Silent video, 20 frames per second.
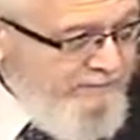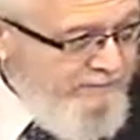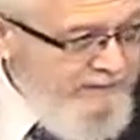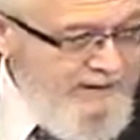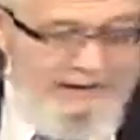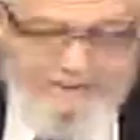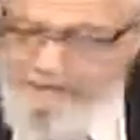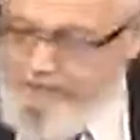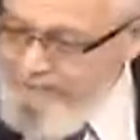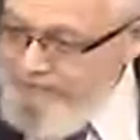I
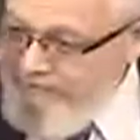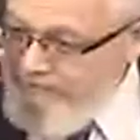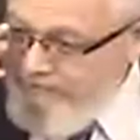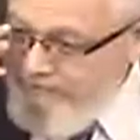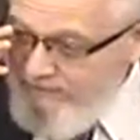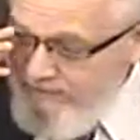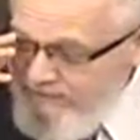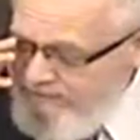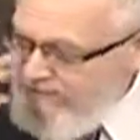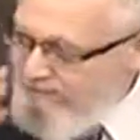mean,
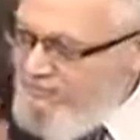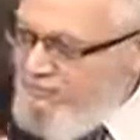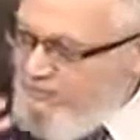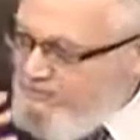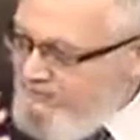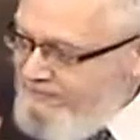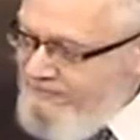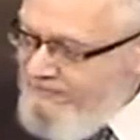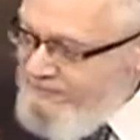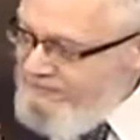Rabbi Yosef
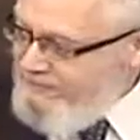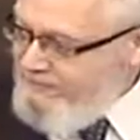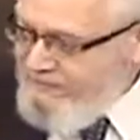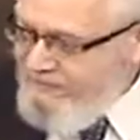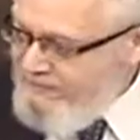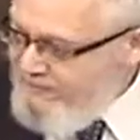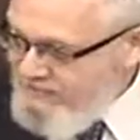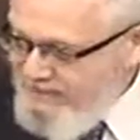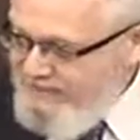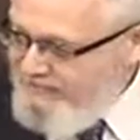ben Kisma,
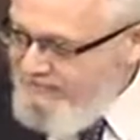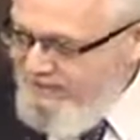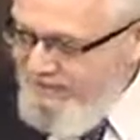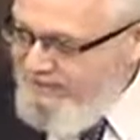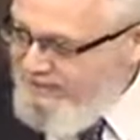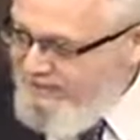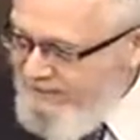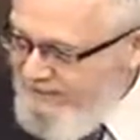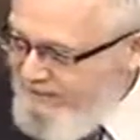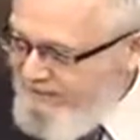seemingly he
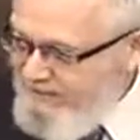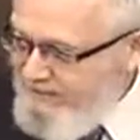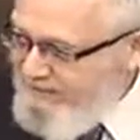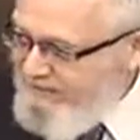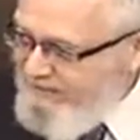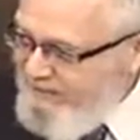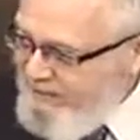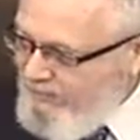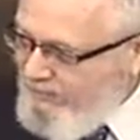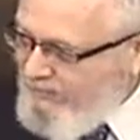didn't have
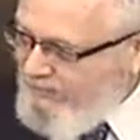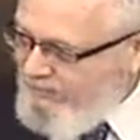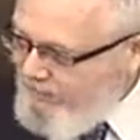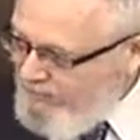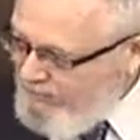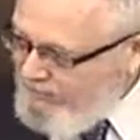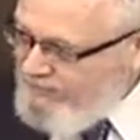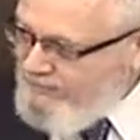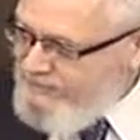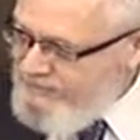anybody with him,
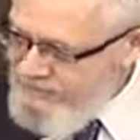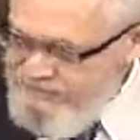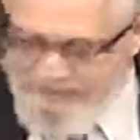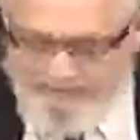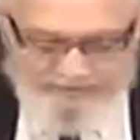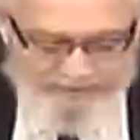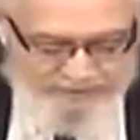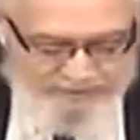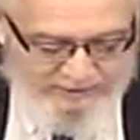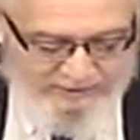which is
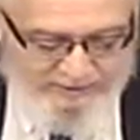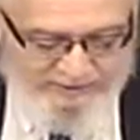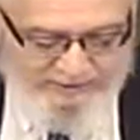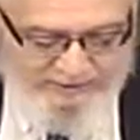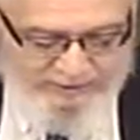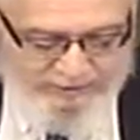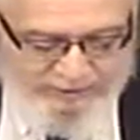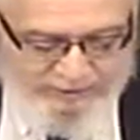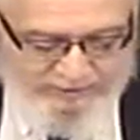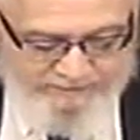a
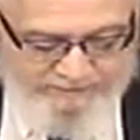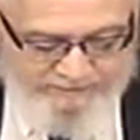Chiddush.